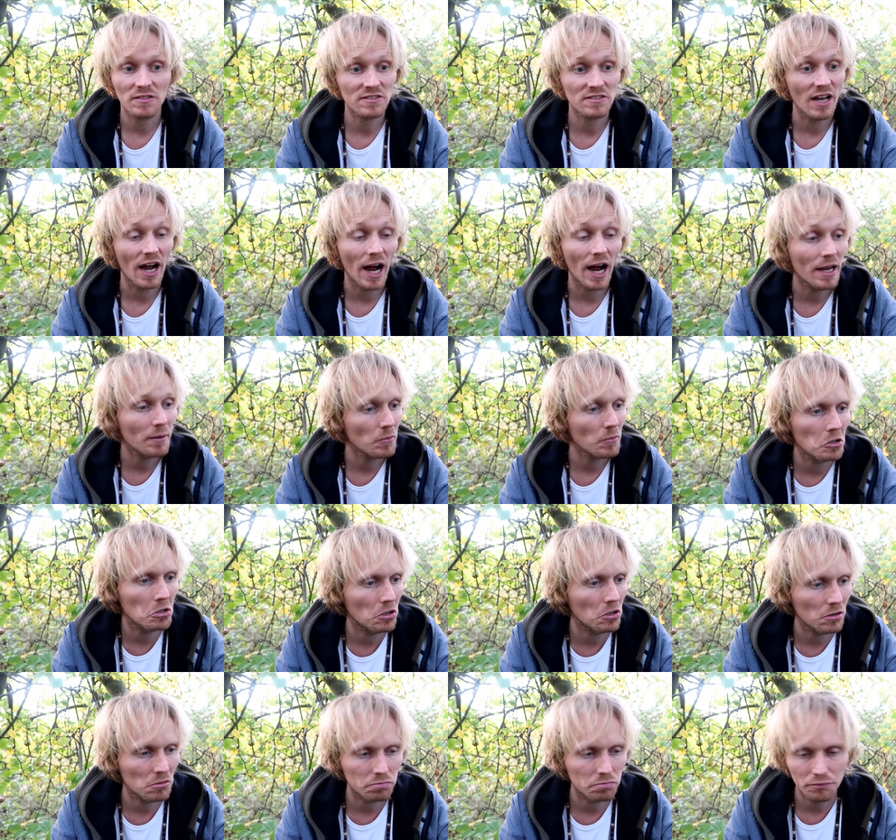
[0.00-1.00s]
thyme,
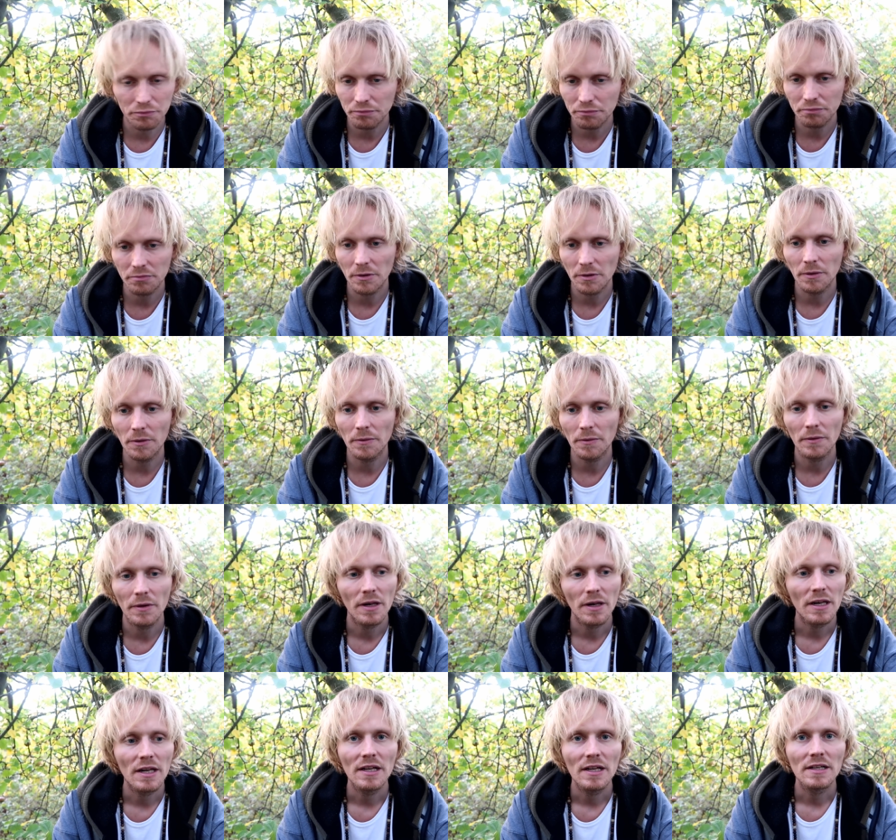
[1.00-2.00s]
or
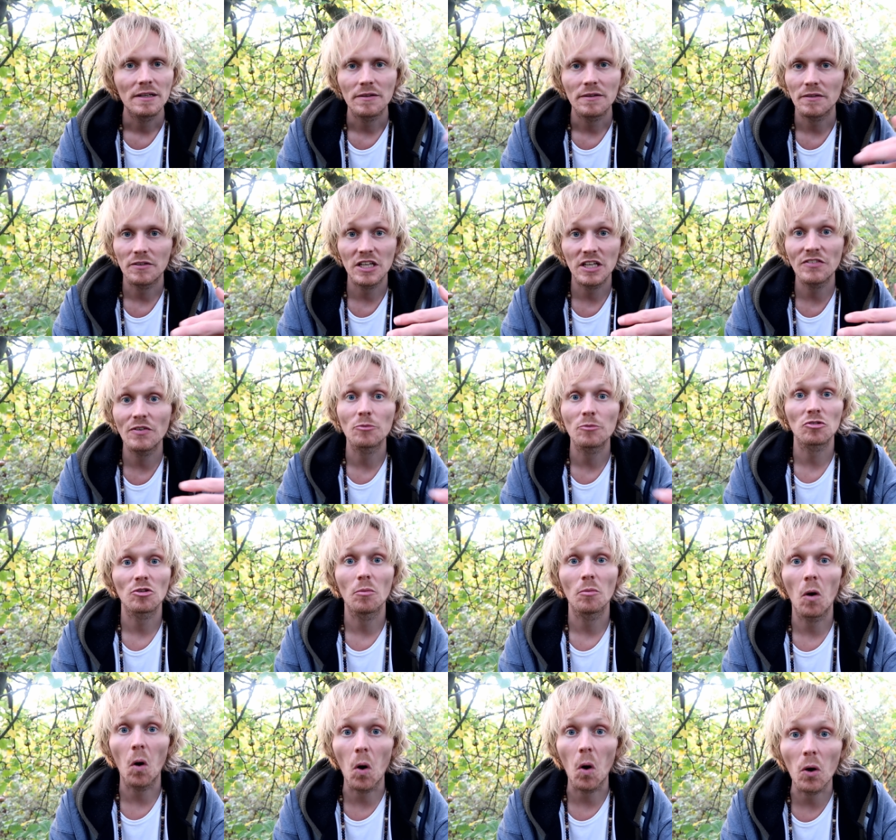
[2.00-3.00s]
give him
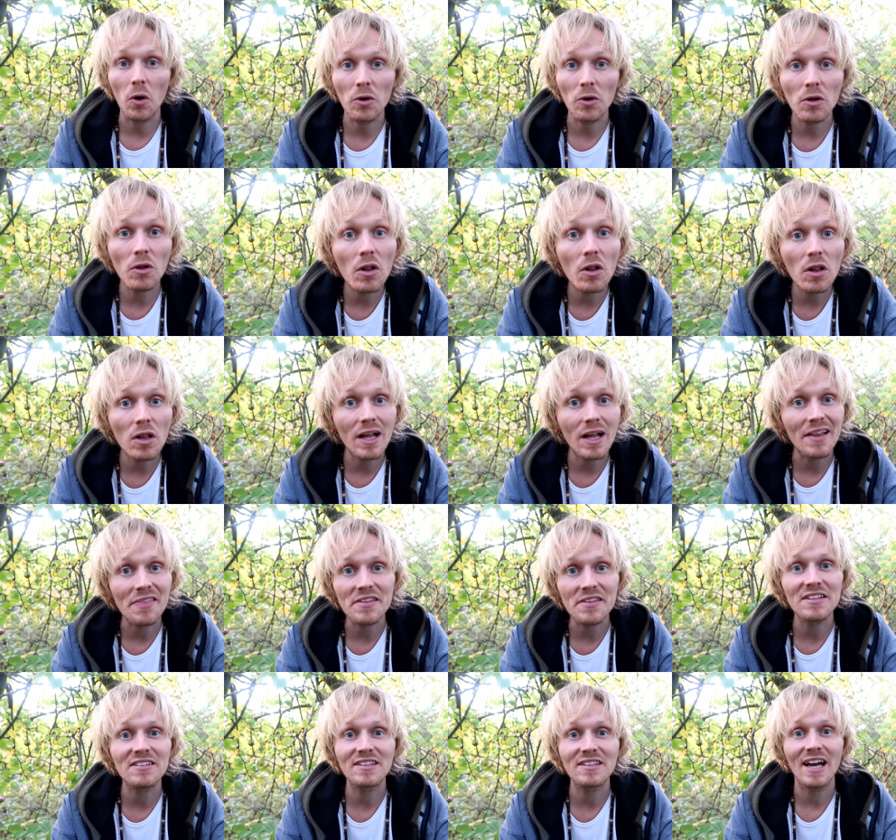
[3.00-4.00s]
some oil
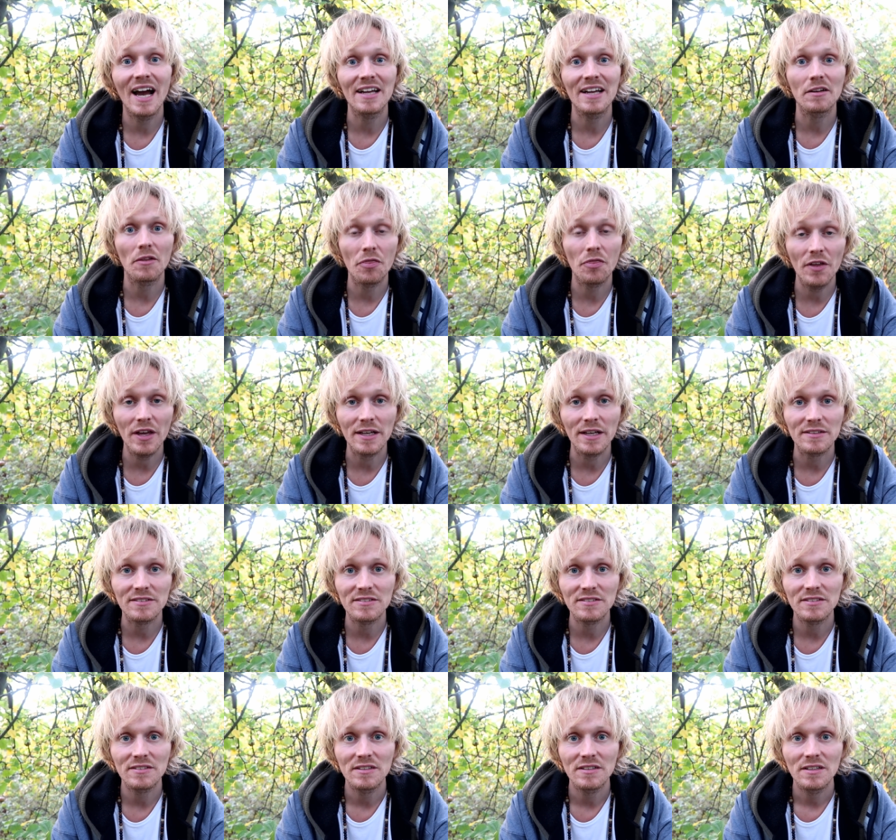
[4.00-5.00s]
and these kind of
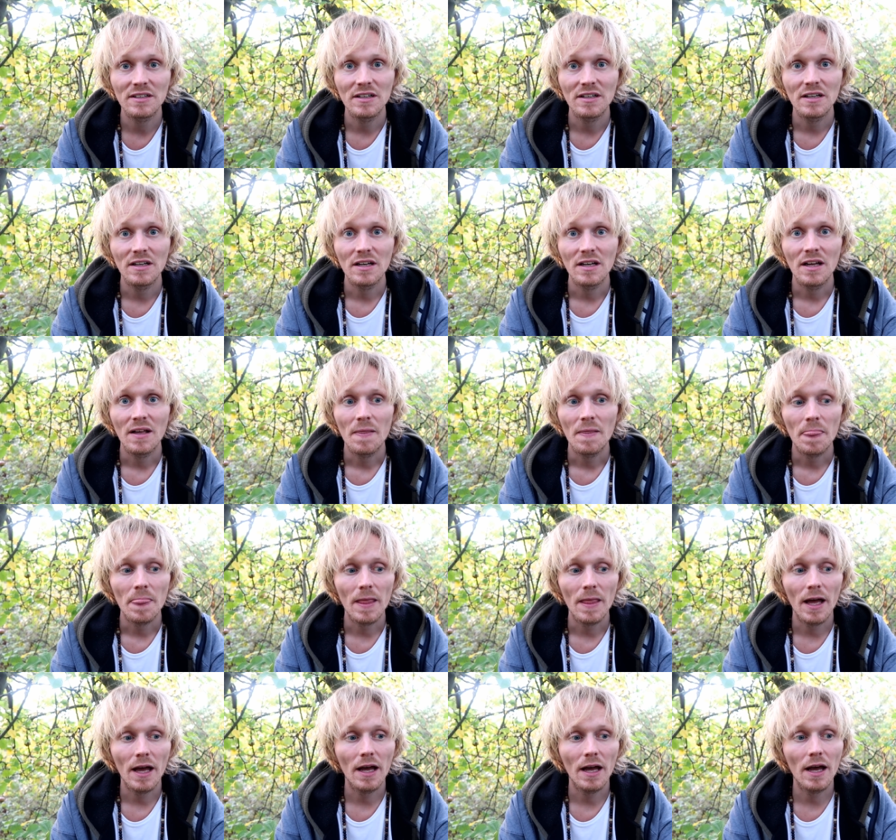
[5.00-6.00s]
things.
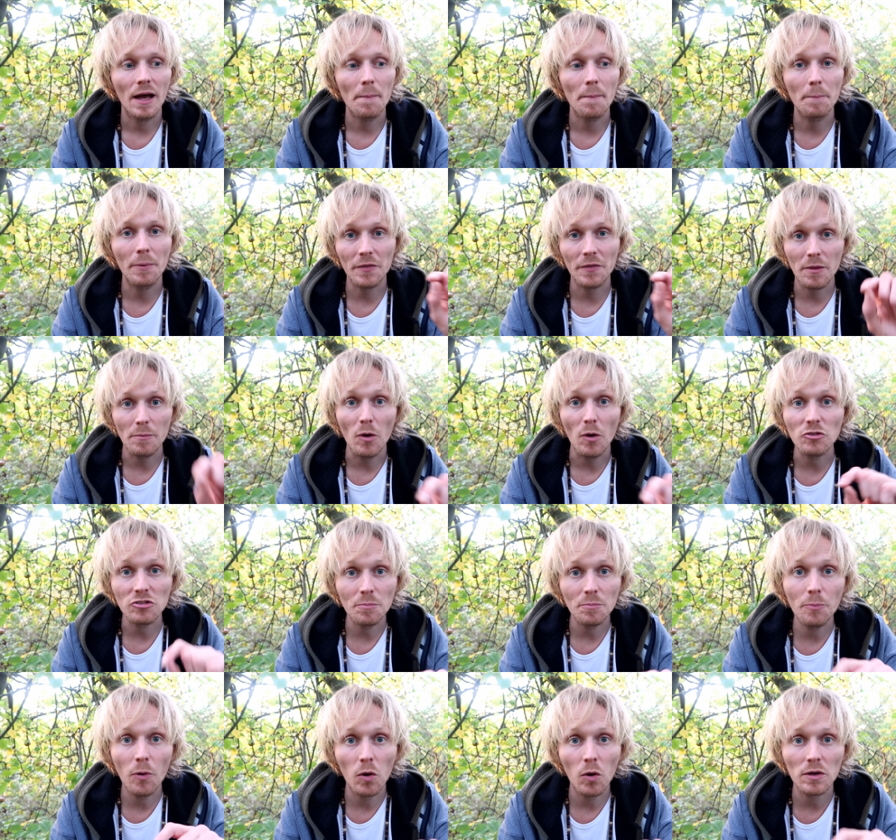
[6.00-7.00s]
But the most
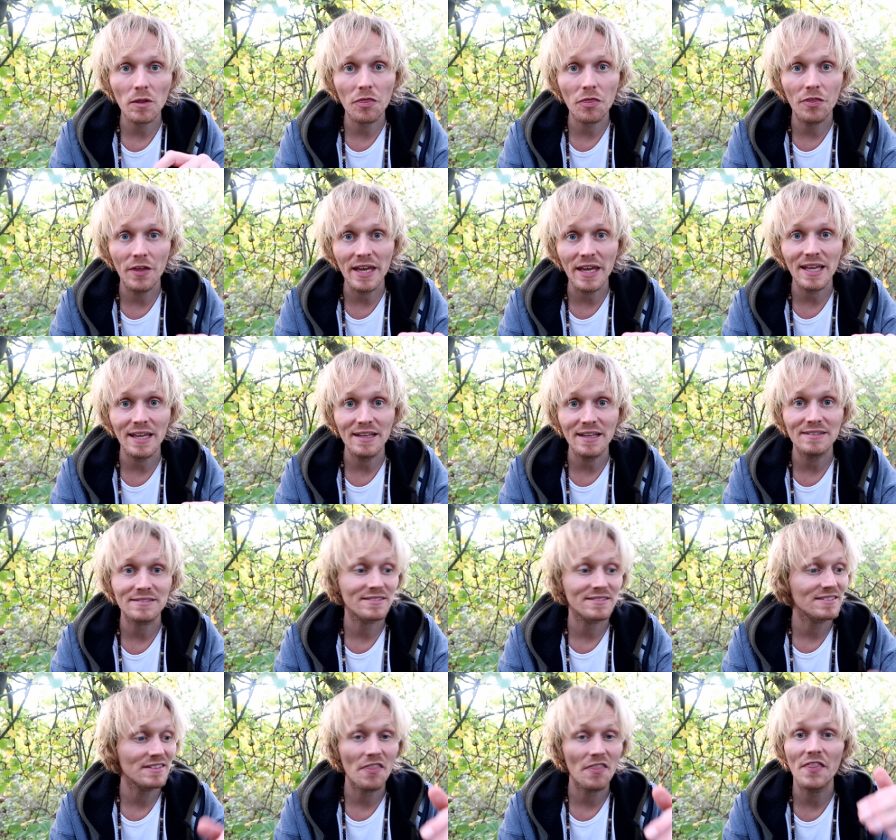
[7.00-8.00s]
important thing
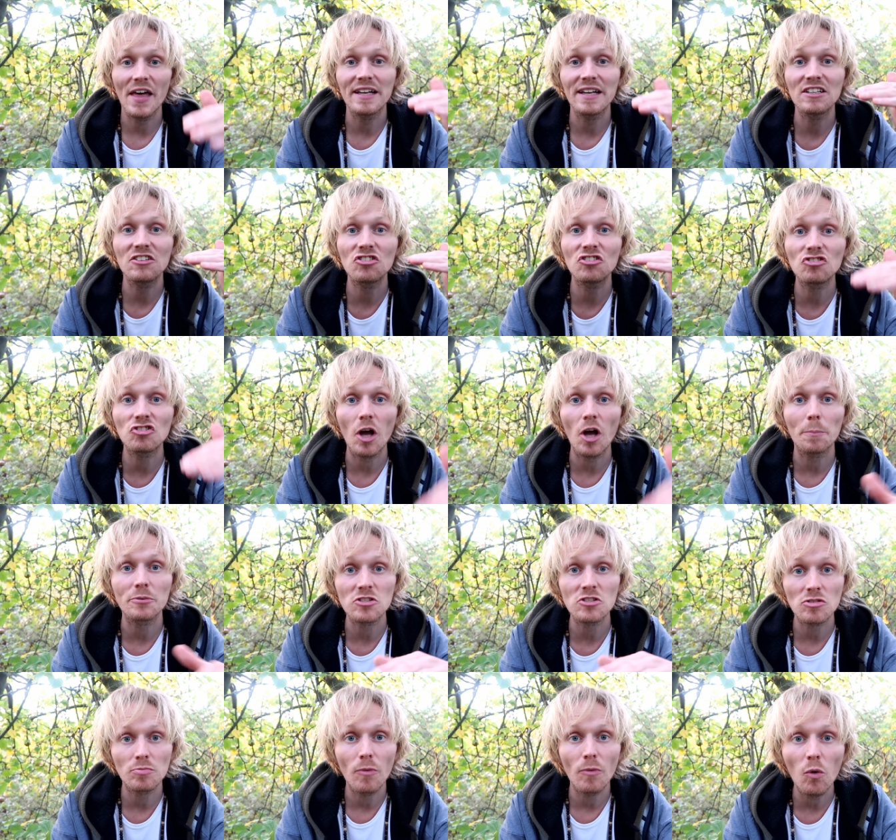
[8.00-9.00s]
is that he stops
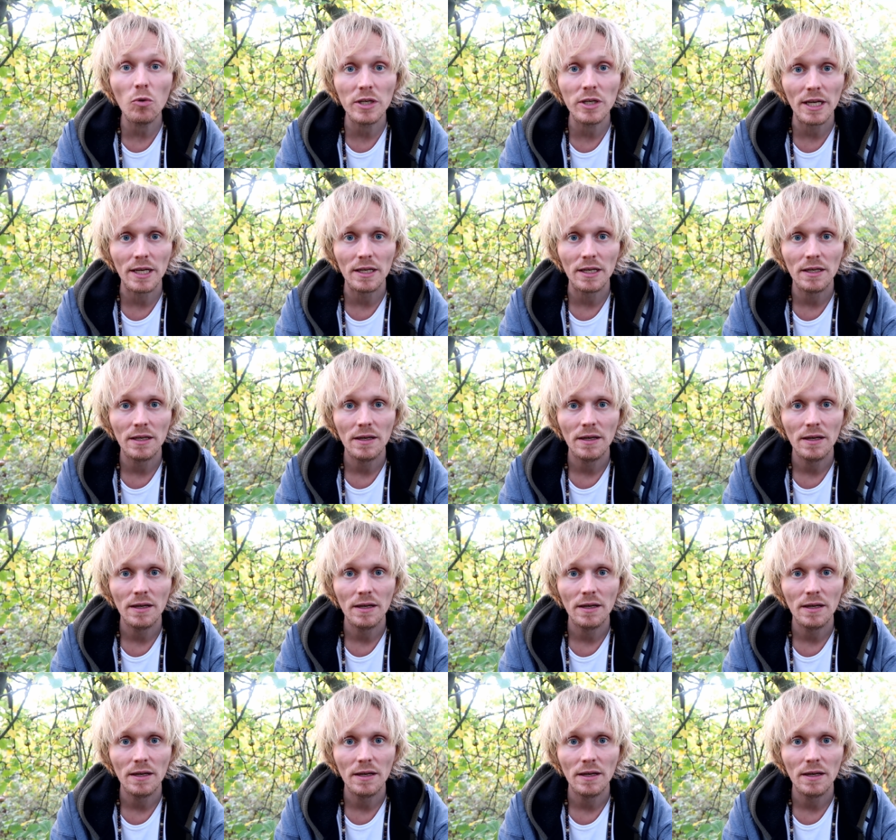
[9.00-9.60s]
smoking.